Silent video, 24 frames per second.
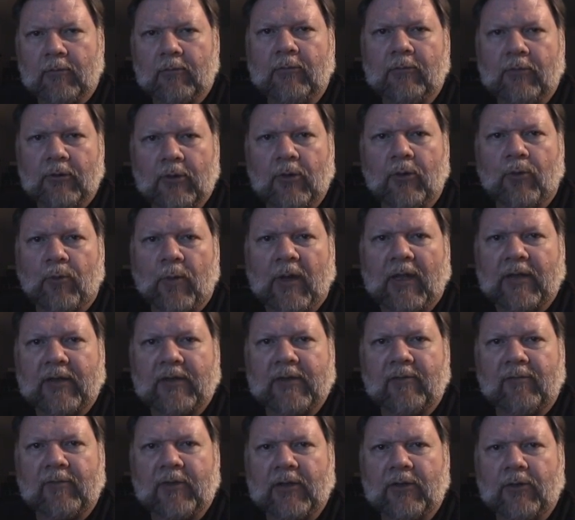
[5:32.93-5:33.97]
you know,
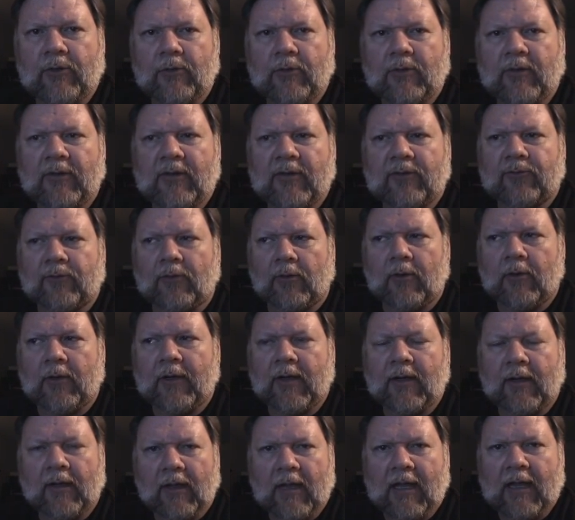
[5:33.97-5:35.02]
relatively new to this,
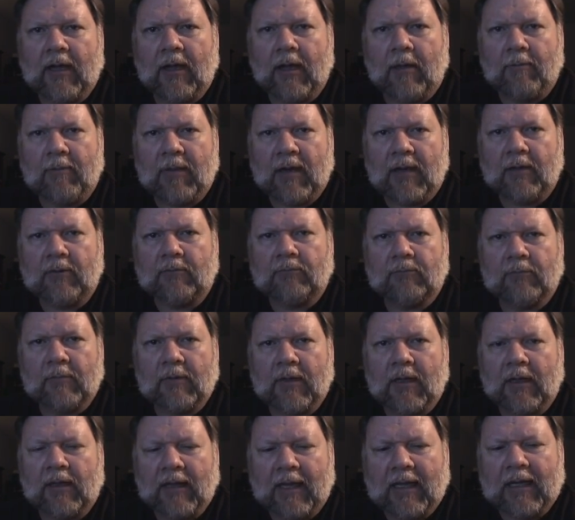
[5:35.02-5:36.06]
learning a lot about
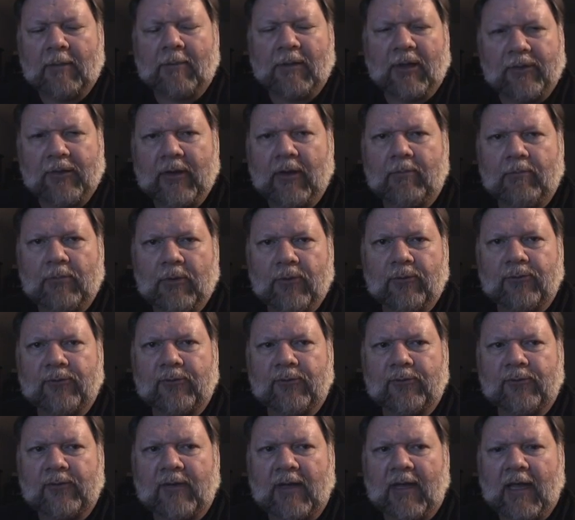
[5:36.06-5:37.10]
the
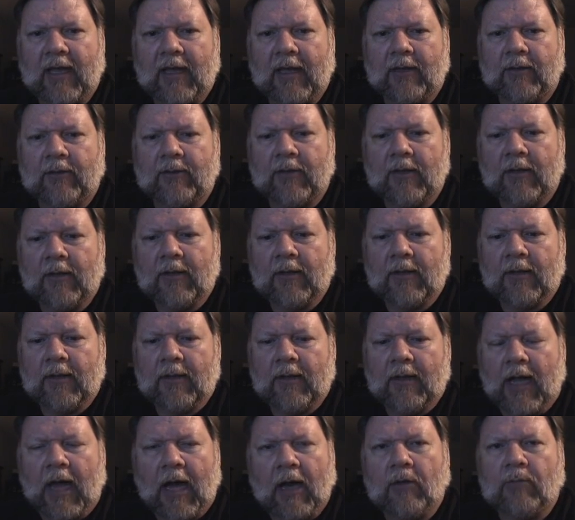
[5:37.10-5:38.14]
abuses and
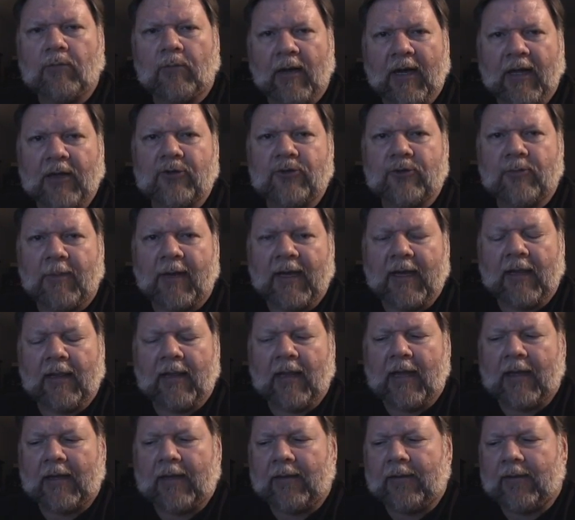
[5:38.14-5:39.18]
outraged by a
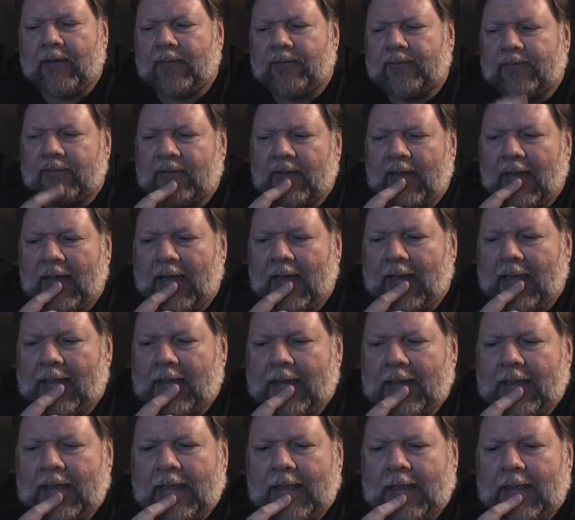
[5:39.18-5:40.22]
lot of this,
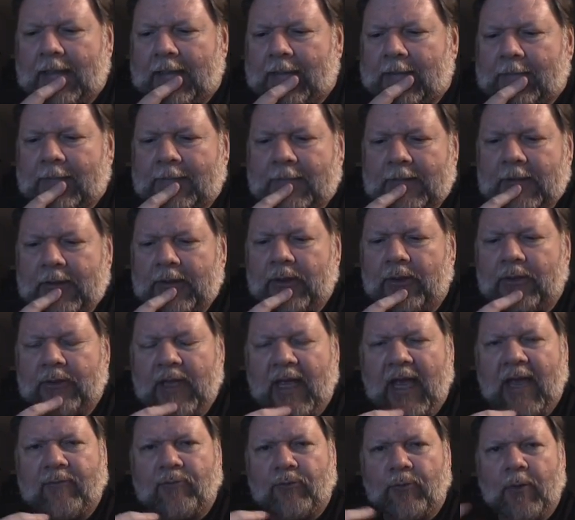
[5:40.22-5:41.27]
and you know,
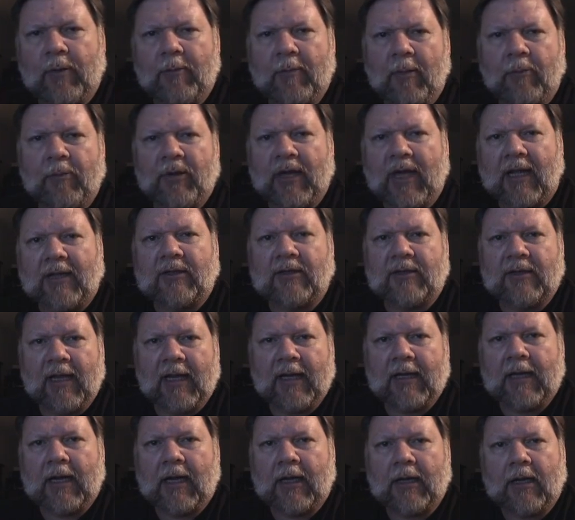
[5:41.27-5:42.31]
you have to remember not to
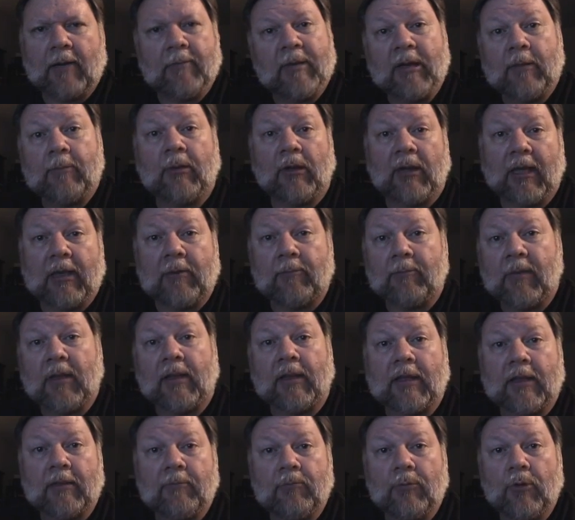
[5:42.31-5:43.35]
take it out on people like
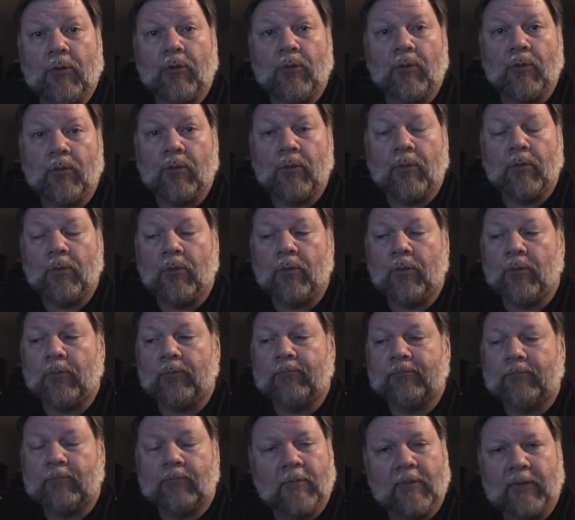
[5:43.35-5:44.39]
Billy, who
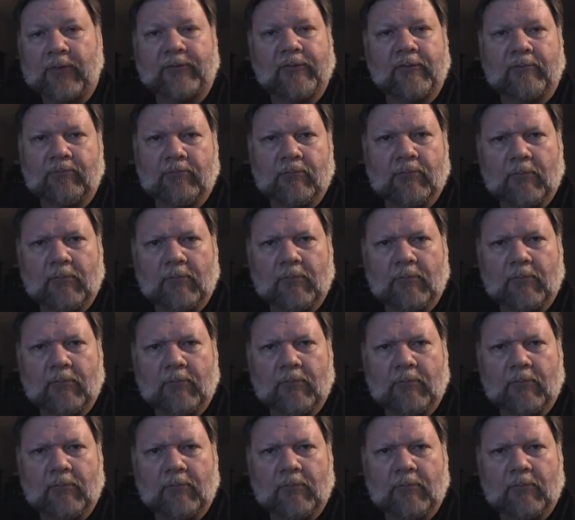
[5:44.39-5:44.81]
is